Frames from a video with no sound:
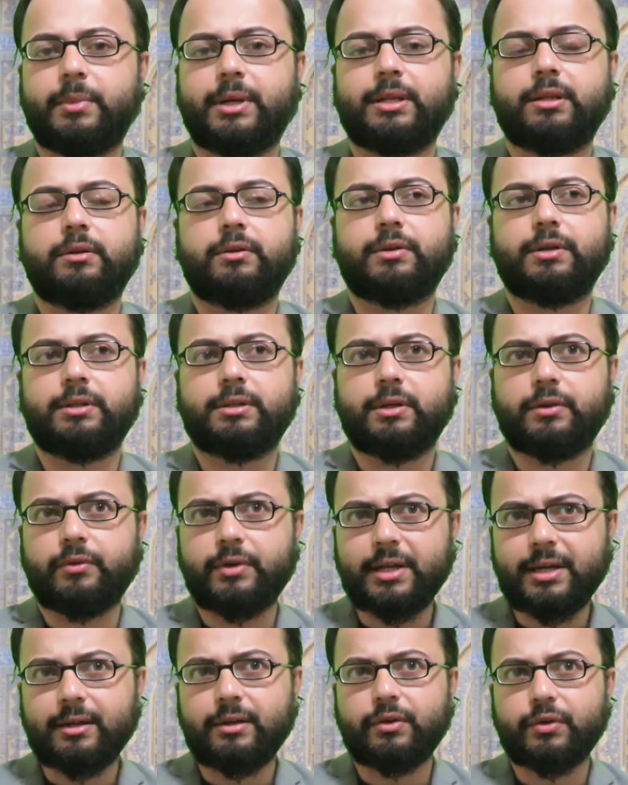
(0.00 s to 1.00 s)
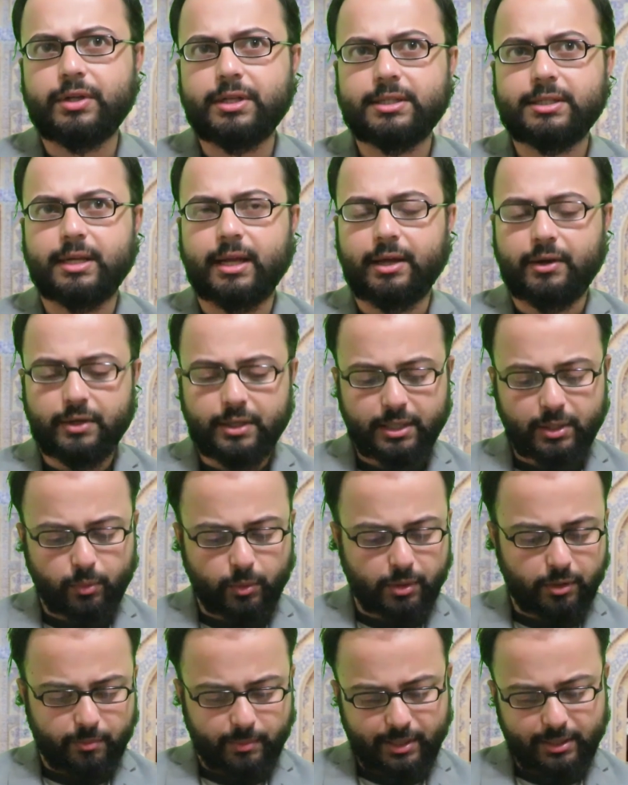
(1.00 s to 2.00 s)
But the real reason I really
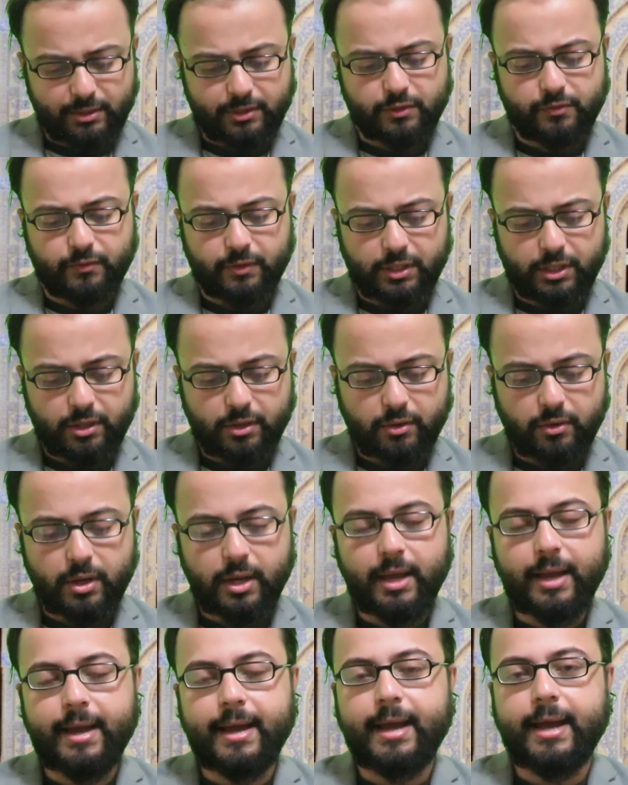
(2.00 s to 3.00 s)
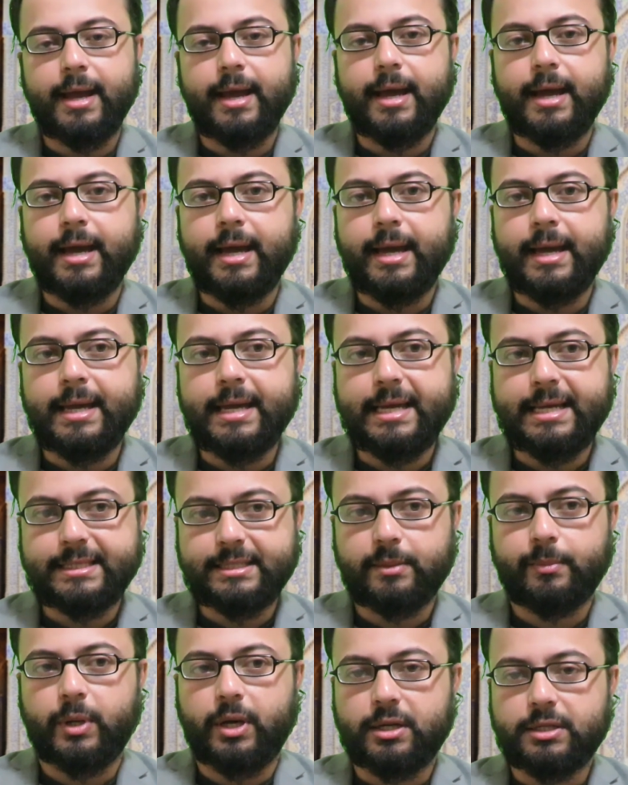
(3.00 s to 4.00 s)
want to make this video is
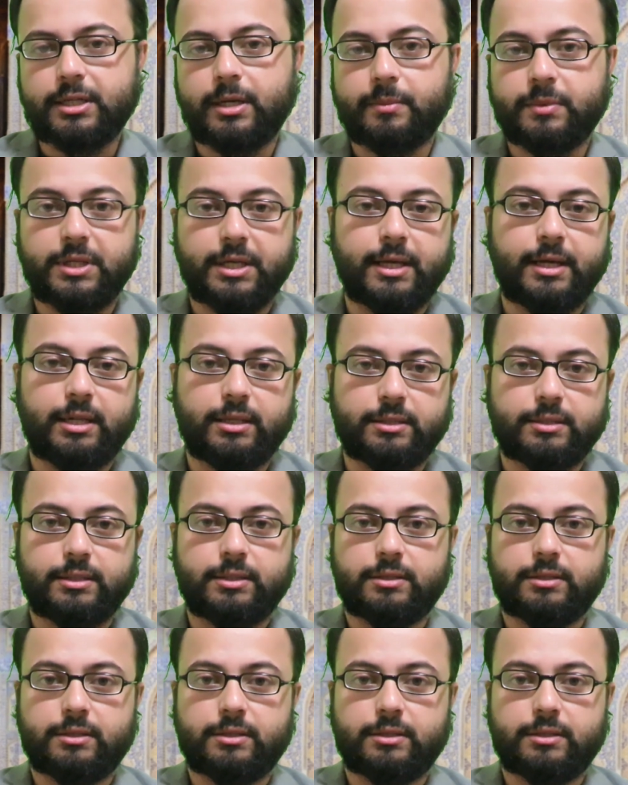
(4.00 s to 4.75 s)
about something else.